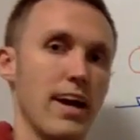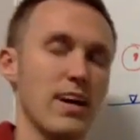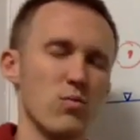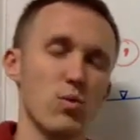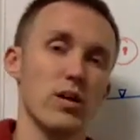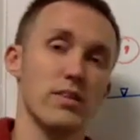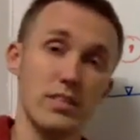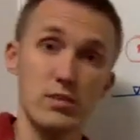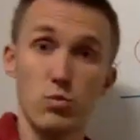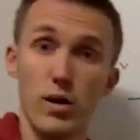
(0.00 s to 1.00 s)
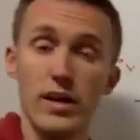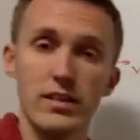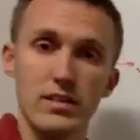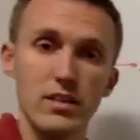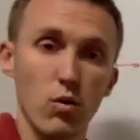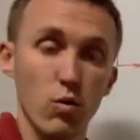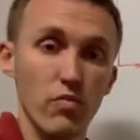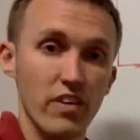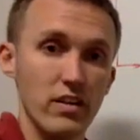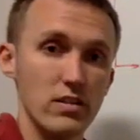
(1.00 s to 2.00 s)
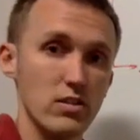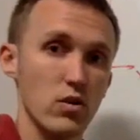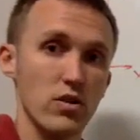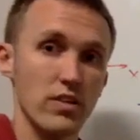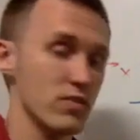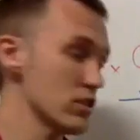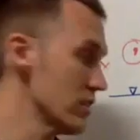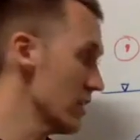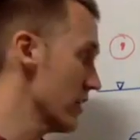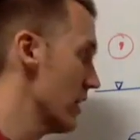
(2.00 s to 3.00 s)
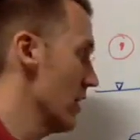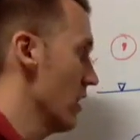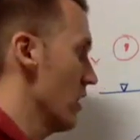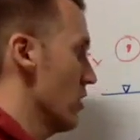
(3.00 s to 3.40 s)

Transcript: And this is why the whole field is called inverse theory.